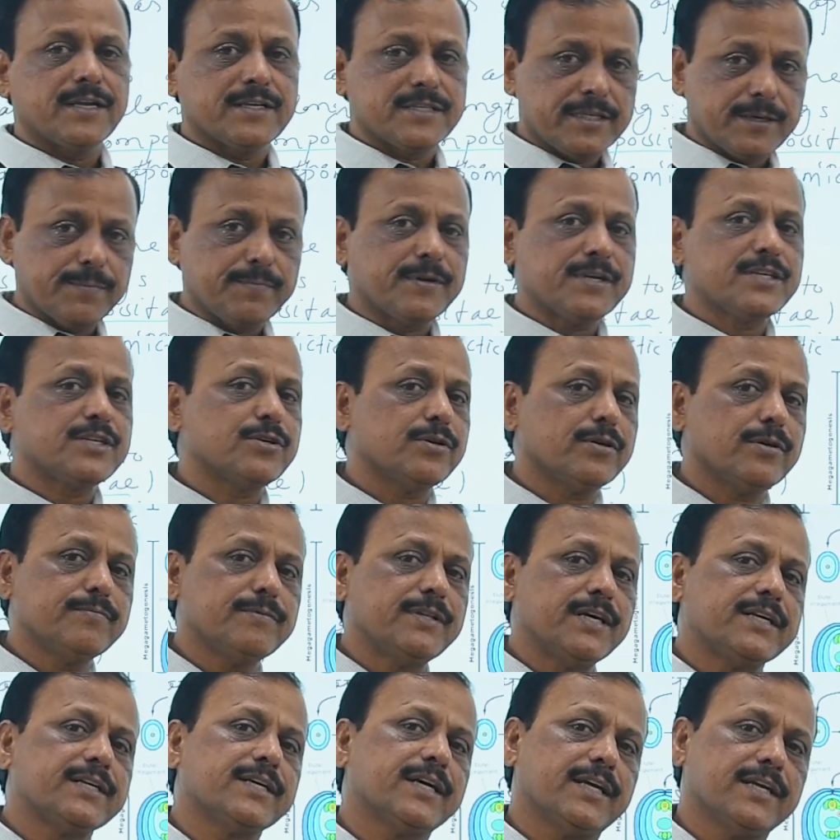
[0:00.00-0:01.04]
separation of
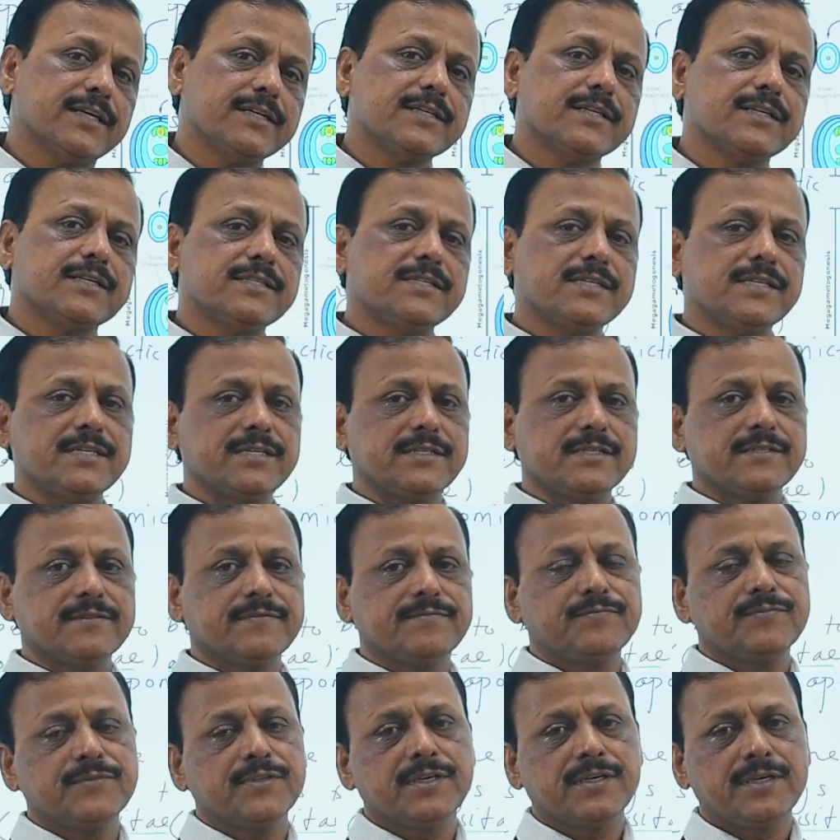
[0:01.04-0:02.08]
that characteristic.
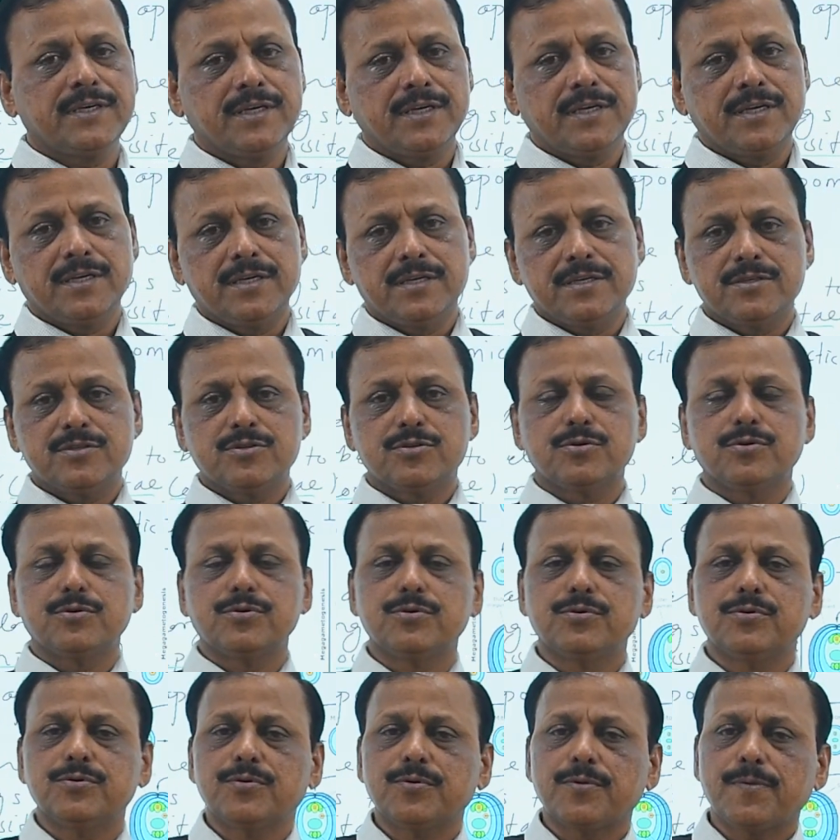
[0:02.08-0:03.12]

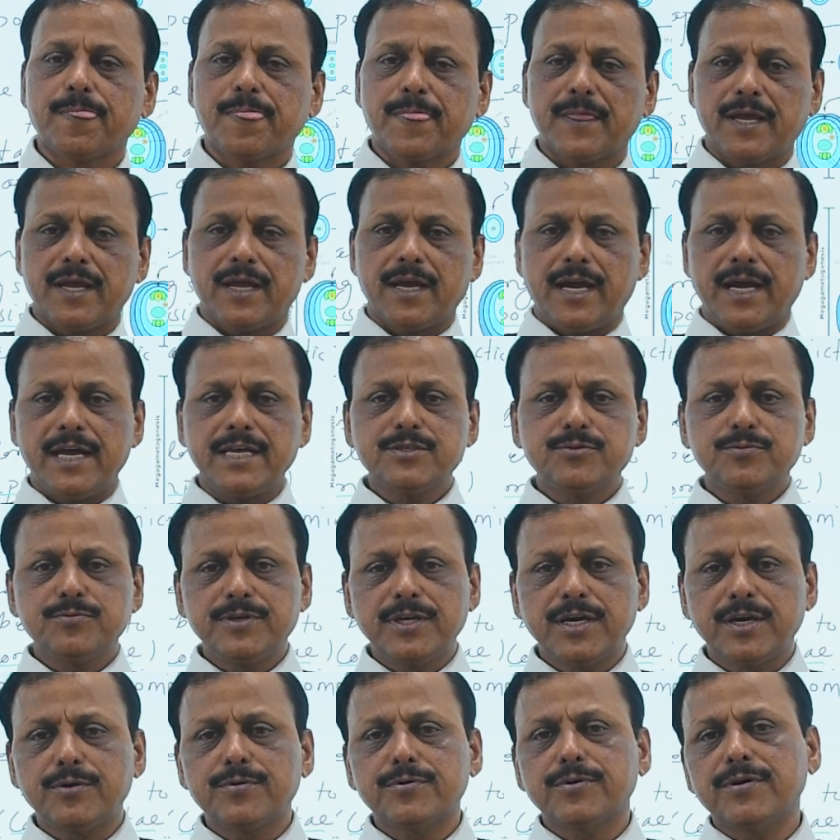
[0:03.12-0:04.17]
So as we
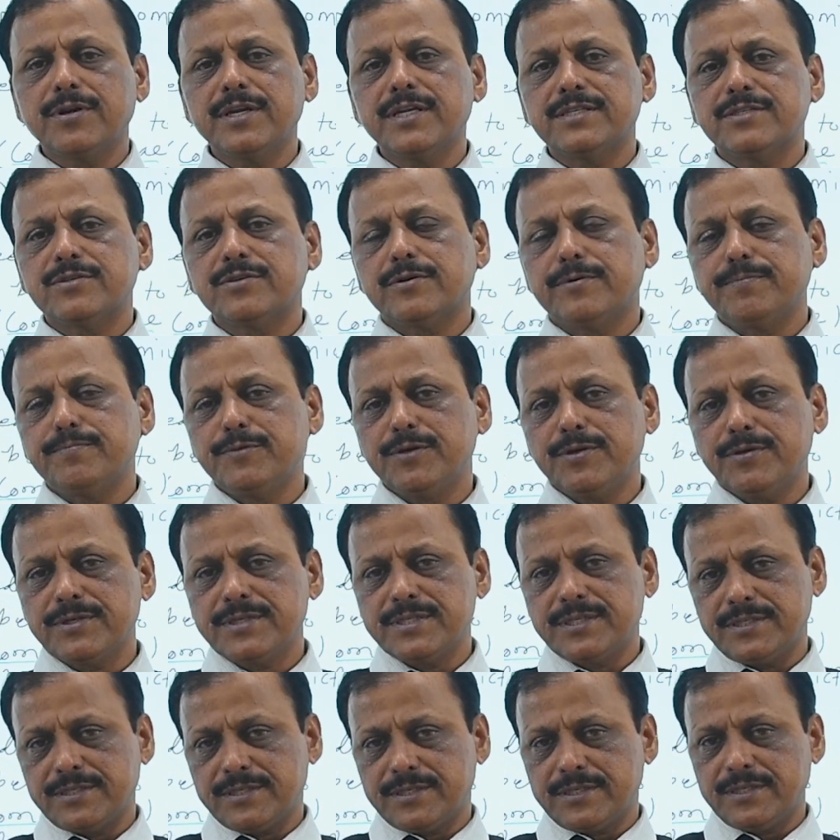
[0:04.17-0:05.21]
have knowledge of
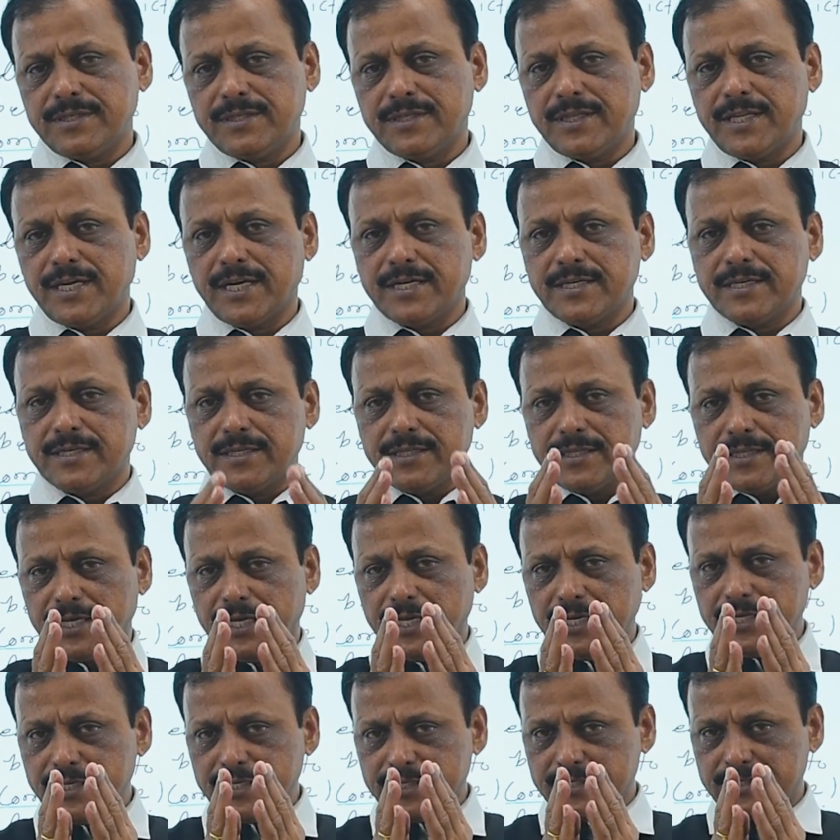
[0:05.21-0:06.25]
meiosis, that
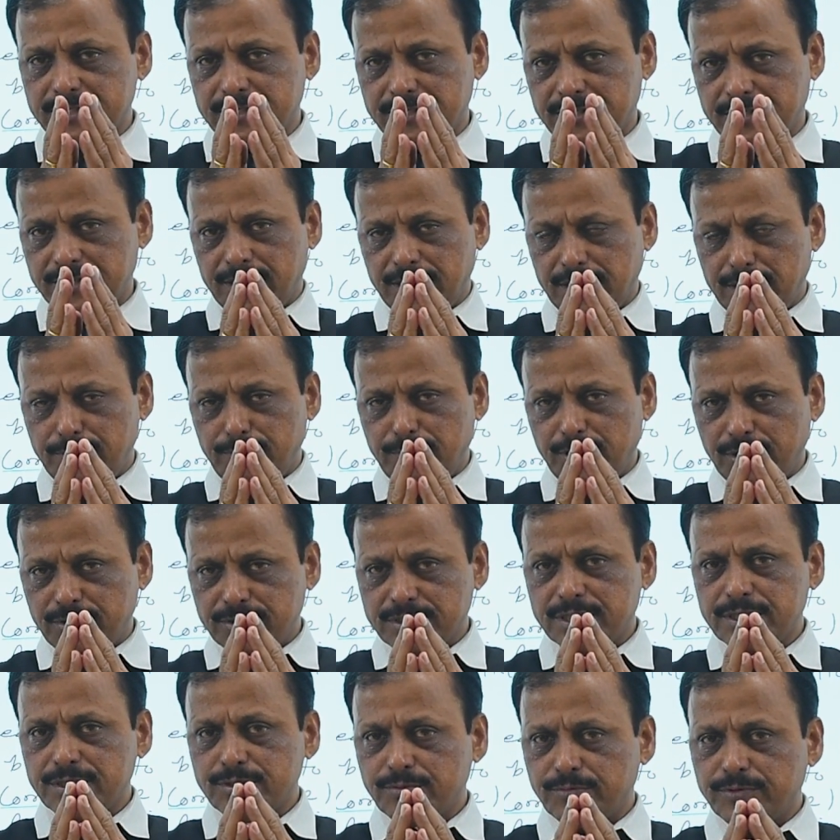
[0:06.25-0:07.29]
there is in
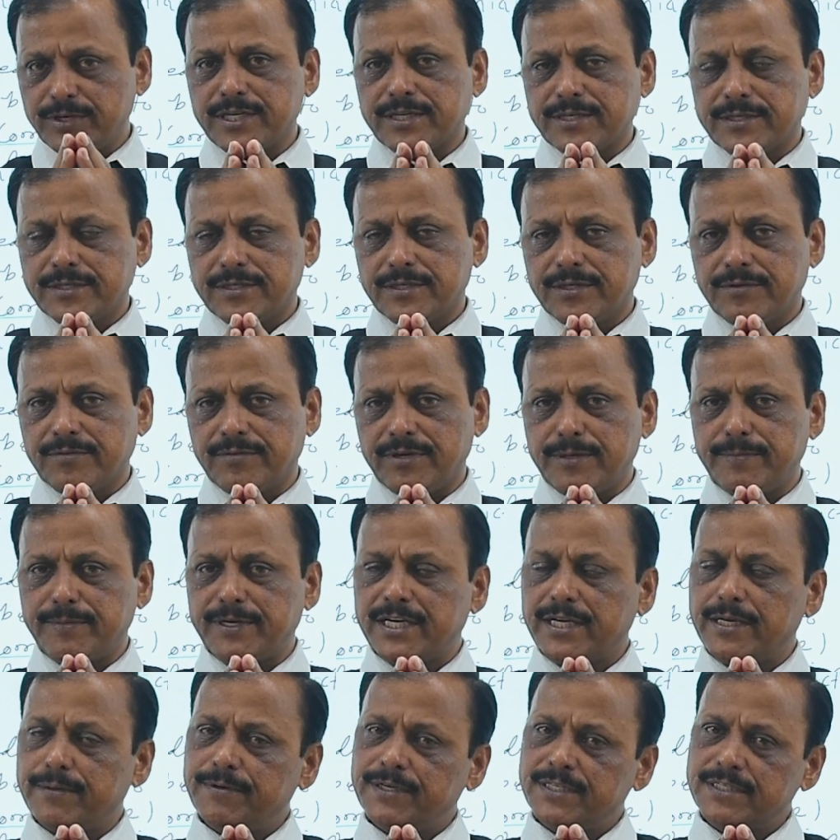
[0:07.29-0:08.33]
meiosis 1, when
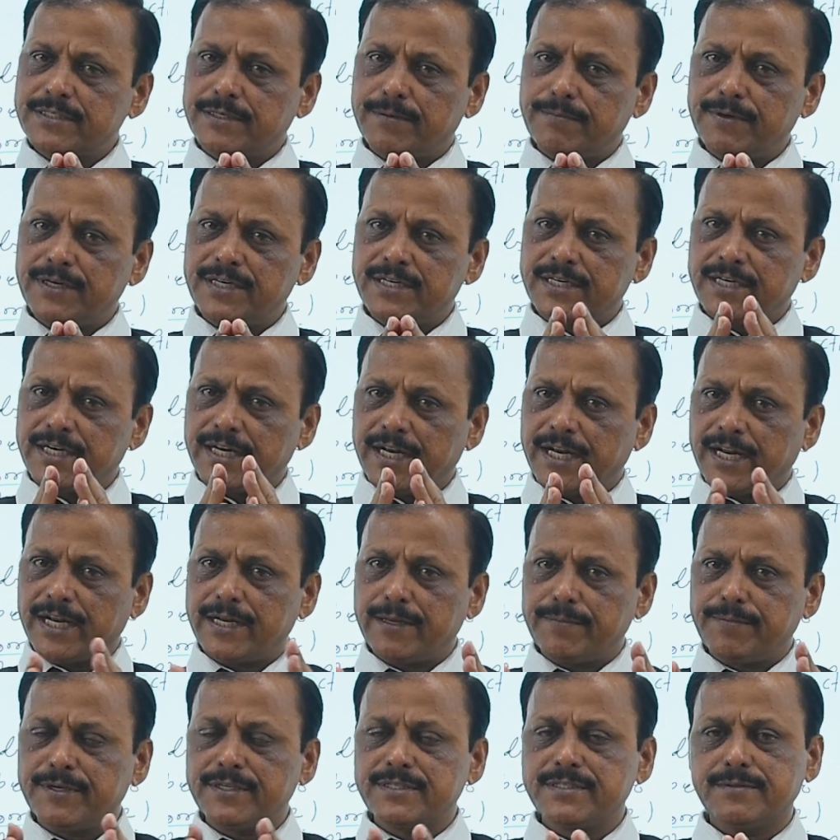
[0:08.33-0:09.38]
metaphase completed and
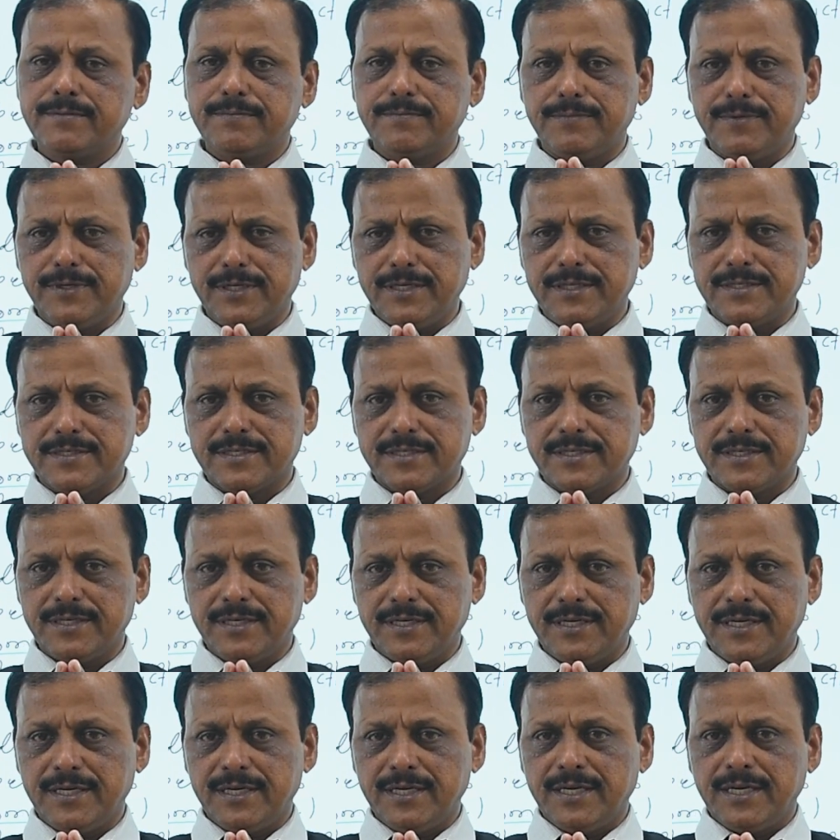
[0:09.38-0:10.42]
anaphase begins,
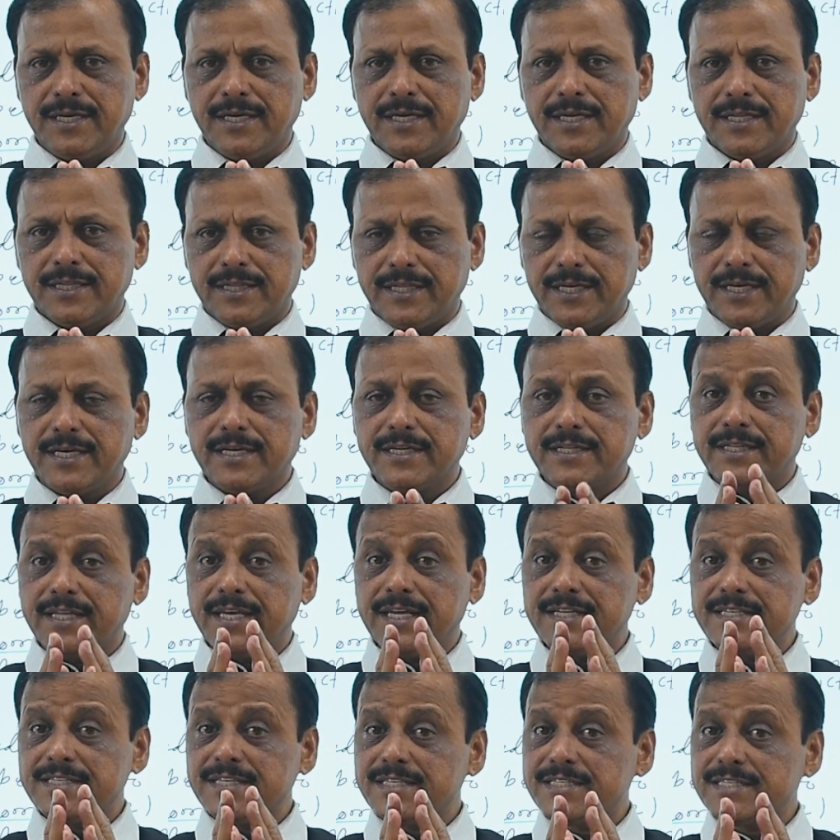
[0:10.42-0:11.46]
there
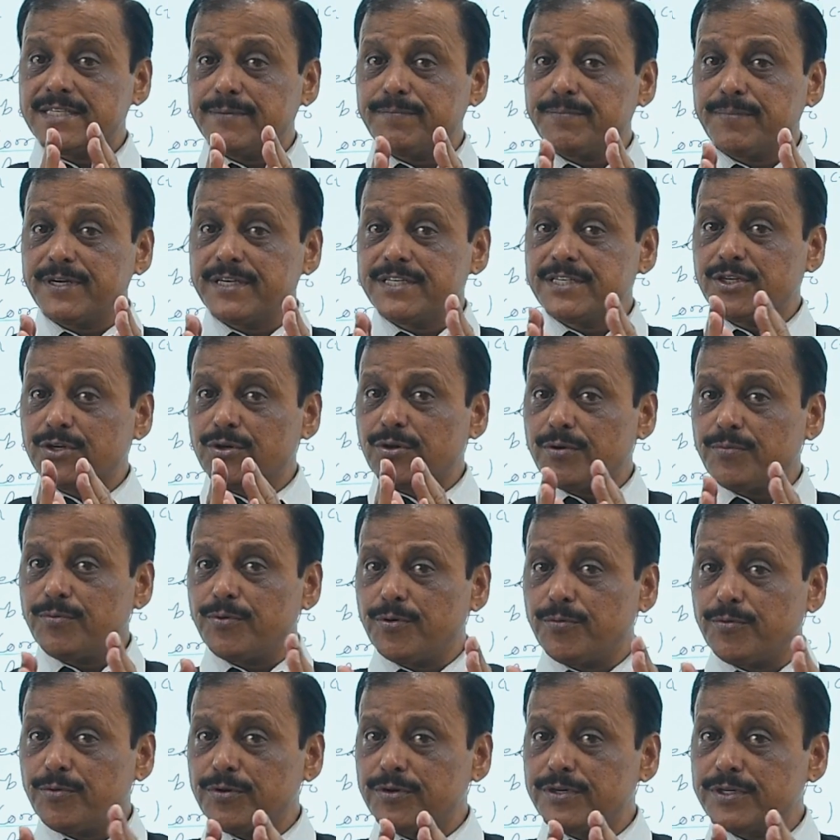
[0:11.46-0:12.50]
is a separation of
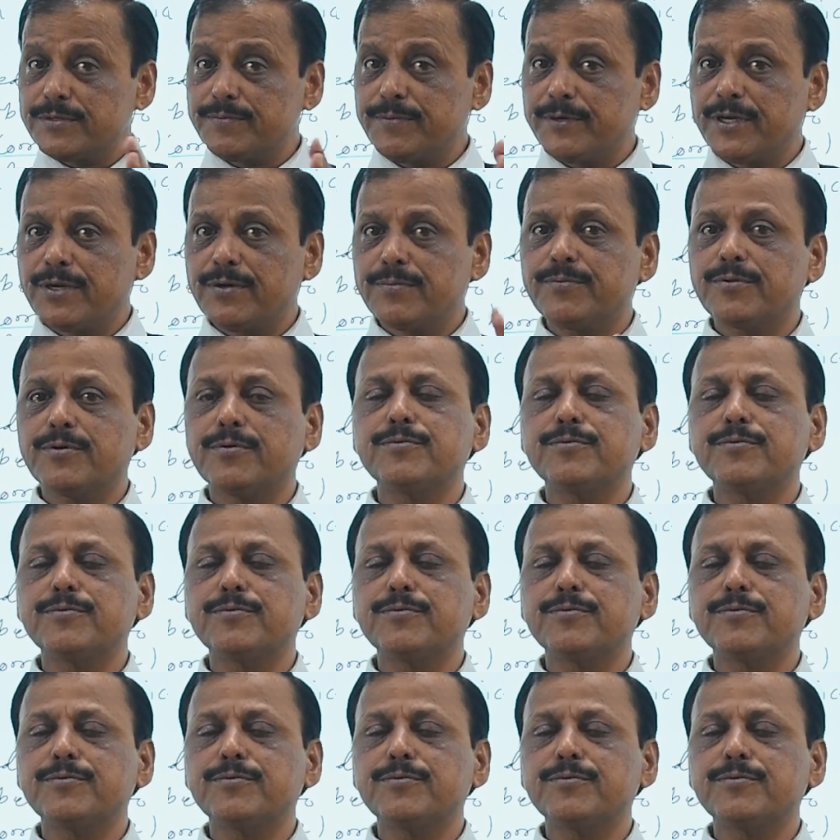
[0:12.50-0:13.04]
homologous pair of